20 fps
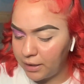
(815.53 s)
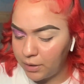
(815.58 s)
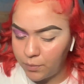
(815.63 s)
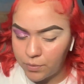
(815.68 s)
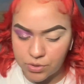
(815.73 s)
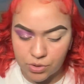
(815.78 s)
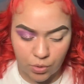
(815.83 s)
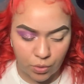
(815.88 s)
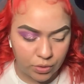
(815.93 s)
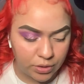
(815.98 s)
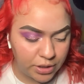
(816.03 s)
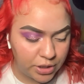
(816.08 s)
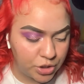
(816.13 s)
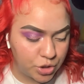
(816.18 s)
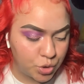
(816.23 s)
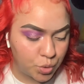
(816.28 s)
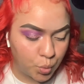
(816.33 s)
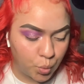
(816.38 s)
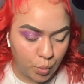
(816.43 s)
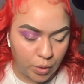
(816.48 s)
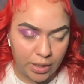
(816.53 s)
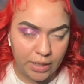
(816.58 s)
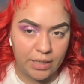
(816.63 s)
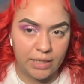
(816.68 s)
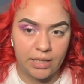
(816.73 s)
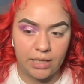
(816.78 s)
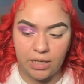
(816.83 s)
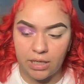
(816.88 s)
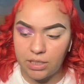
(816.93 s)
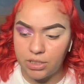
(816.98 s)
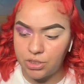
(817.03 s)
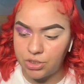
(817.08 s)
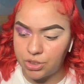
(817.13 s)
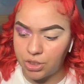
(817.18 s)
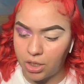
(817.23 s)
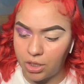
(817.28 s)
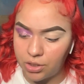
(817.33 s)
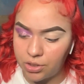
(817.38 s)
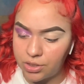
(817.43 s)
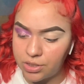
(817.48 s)
was only
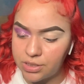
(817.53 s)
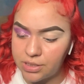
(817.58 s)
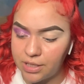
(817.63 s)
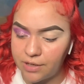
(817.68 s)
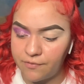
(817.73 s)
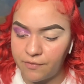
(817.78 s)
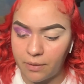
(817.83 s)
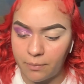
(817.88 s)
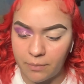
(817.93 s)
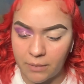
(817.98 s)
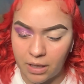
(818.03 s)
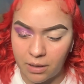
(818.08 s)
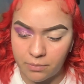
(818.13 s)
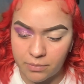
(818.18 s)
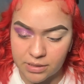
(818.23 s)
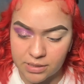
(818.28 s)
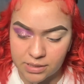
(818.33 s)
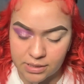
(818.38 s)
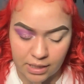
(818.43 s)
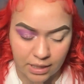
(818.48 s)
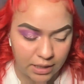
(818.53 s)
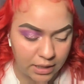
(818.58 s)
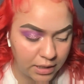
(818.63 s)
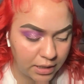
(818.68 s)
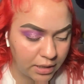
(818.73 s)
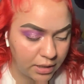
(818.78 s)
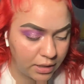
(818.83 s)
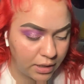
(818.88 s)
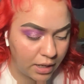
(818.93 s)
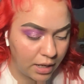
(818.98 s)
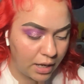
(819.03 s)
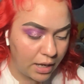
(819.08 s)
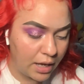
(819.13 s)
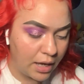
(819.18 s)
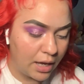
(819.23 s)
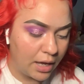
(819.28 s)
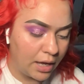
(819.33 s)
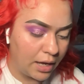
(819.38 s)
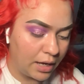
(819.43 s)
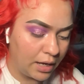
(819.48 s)
$20 if I'm not mistaken.
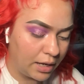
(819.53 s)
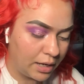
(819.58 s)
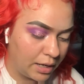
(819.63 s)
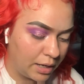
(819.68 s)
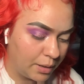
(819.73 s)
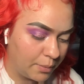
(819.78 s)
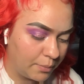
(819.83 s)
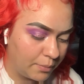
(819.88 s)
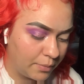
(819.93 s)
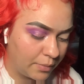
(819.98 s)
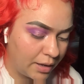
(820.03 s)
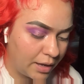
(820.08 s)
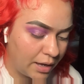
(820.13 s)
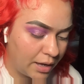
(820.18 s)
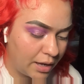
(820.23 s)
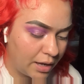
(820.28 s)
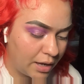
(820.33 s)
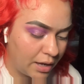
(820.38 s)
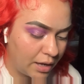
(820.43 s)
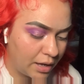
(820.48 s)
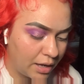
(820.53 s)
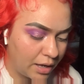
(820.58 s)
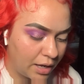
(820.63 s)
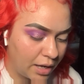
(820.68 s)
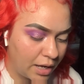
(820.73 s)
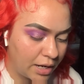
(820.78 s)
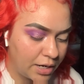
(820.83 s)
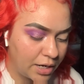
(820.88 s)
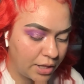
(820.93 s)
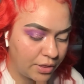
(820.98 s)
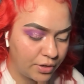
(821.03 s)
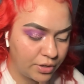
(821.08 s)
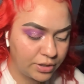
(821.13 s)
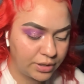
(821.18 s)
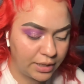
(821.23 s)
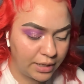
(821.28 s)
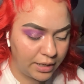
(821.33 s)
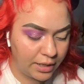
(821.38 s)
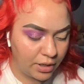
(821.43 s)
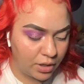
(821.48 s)
Another
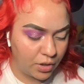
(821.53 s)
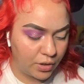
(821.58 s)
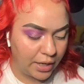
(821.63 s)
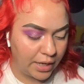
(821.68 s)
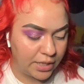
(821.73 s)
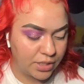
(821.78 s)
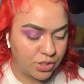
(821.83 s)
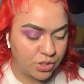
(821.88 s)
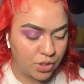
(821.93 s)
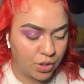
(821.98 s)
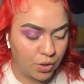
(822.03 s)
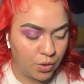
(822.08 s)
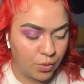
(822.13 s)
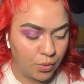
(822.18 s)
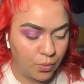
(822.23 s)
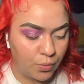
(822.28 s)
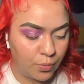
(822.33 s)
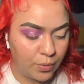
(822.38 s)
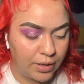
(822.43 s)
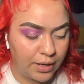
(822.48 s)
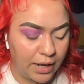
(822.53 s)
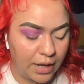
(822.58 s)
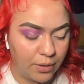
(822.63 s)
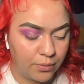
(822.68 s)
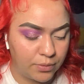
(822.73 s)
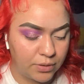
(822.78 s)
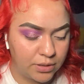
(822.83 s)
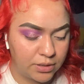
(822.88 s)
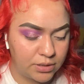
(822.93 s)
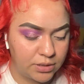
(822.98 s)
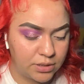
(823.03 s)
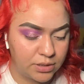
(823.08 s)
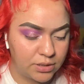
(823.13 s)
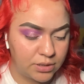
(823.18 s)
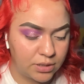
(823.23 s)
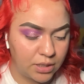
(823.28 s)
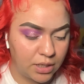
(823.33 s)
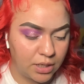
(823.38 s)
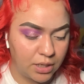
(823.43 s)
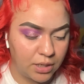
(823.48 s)
thing, okay, so when I was
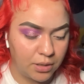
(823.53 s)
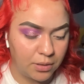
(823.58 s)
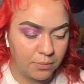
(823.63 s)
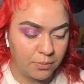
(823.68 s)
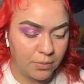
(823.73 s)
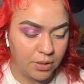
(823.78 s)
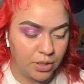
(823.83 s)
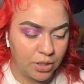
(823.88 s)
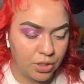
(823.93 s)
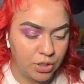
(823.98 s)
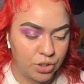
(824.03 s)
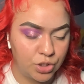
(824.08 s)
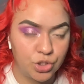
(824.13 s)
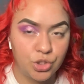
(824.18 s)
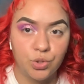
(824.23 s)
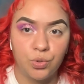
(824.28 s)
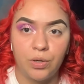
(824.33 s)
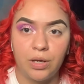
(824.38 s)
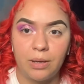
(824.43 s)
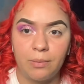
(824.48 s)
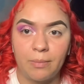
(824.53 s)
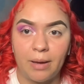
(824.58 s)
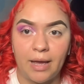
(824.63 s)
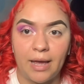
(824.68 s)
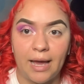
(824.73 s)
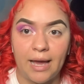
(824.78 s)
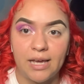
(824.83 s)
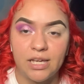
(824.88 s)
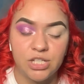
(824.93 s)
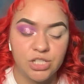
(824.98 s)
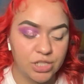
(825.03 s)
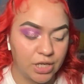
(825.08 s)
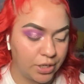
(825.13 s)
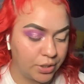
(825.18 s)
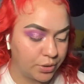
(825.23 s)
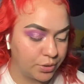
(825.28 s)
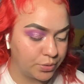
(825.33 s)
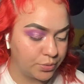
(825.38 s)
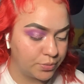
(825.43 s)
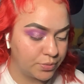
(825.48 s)
doing my
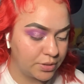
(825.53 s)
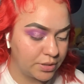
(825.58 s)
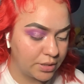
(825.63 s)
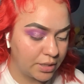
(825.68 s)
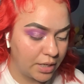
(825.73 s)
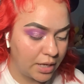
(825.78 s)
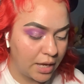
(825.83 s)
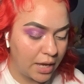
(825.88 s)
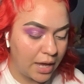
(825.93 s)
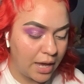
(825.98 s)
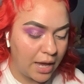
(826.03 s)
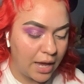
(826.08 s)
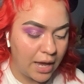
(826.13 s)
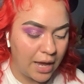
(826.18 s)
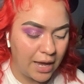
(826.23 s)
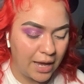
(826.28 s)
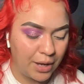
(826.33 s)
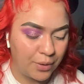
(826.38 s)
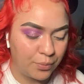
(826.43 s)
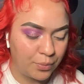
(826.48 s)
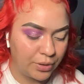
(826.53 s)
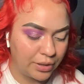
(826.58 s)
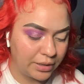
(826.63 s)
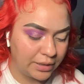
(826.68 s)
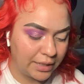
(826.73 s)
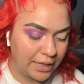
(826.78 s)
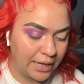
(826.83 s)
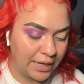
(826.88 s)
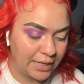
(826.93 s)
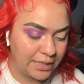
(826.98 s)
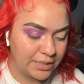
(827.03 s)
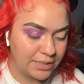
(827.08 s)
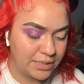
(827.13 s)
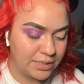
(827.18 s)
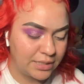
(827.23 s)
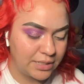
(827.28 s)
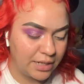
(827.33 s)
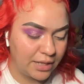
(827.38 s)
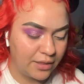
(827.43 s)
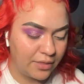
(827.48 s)
eyeshadows, I
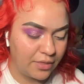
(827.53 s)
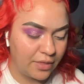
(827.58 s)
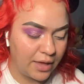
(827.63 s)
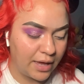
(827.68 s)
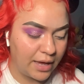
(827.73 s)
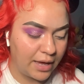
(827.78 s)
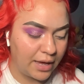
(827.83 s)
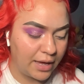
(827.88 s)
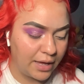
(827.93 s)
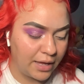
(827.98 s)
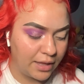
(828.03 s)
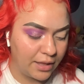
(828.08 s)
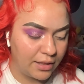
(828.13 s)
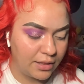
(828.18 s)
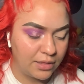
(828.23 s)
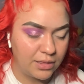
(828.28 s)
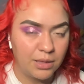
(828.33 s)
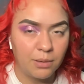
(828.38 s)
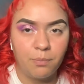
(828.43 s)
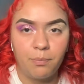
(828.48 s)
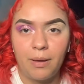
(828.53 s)
realized that the